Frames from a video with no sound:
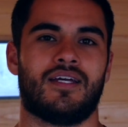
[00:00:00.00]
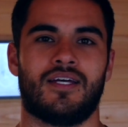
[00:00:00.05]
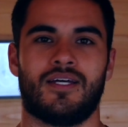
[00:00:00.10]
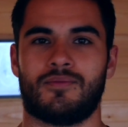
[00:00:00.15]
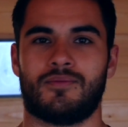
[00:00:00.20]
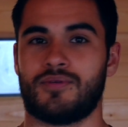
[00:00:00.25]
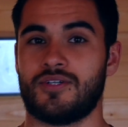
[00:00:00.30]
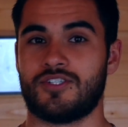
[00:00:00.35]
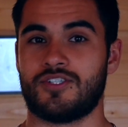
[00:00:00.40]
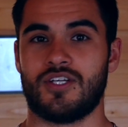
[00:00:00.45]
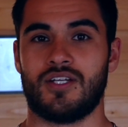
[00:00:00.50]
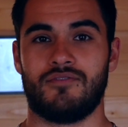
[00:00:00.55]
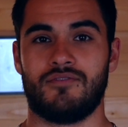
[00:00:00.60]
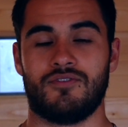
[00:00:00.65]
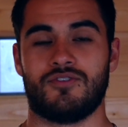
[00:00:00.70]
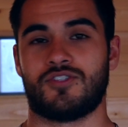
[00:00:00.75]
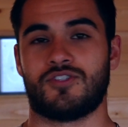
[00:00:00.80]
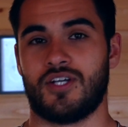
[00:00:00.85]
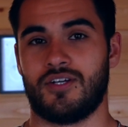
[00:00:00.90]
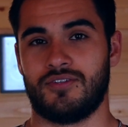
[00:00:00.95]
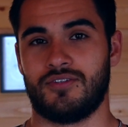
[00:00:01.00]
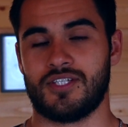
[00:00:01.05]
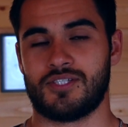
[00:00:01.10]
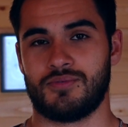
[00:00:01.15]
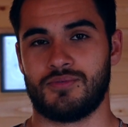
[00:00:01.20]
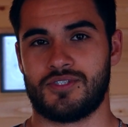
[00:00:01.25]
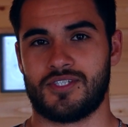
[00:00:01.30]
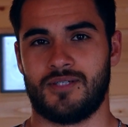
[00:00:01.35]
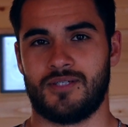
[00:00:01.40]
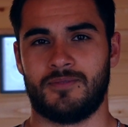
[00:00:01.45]
I'd appreciate if you share this
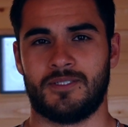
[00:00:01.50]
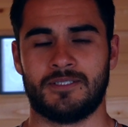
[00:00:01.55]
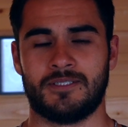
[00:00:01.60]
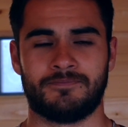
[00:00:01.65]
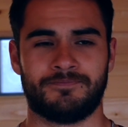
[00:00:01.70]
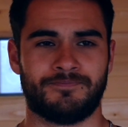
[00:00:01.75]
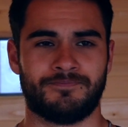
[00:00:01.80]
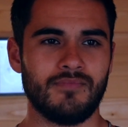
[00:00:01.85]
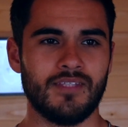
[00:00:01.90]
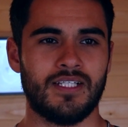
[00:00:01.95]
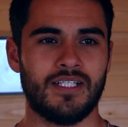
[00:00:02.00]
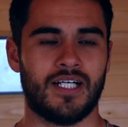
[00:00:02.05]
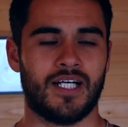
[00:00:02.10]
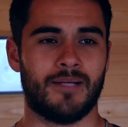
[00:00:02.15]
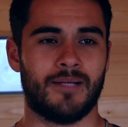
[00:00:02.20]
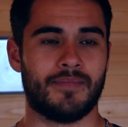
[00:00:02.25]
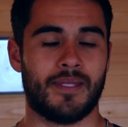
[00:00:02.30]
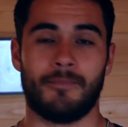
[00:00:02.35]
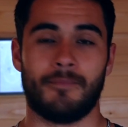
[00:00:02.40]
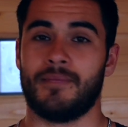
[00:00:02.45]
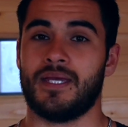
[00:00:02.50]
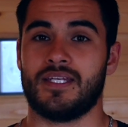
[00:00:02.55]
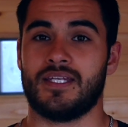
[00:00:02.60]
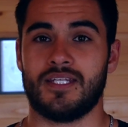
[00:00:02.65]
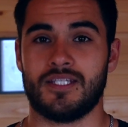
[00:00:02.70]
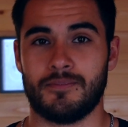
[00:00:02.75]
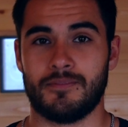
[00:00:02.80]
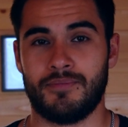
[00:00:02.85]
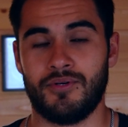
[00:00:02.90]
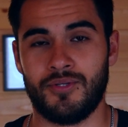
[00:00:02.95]
with someone that may
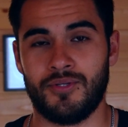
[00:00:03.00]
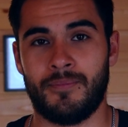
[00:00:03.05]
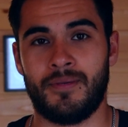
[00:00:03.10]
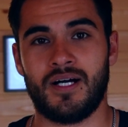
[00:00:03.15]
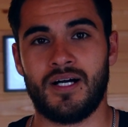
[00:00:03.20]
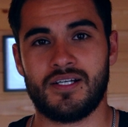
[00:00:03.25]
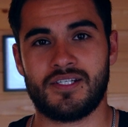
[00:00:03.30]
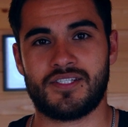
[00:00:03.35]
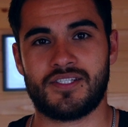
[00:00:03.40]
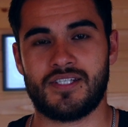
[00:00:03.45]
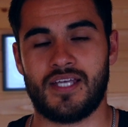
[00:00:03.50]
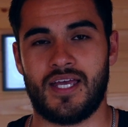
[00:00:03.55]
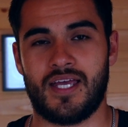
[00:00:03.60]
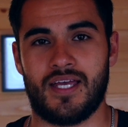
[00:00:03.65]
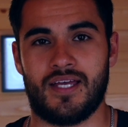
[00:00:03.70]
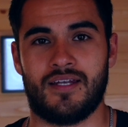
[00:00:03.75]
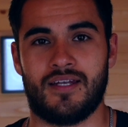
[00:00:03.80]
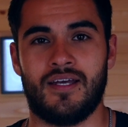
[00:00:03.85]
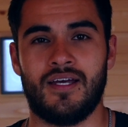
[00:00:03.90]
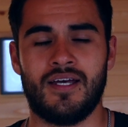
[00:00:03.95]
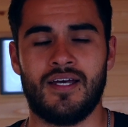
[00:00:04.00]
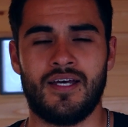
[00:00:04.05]
need to build a box, and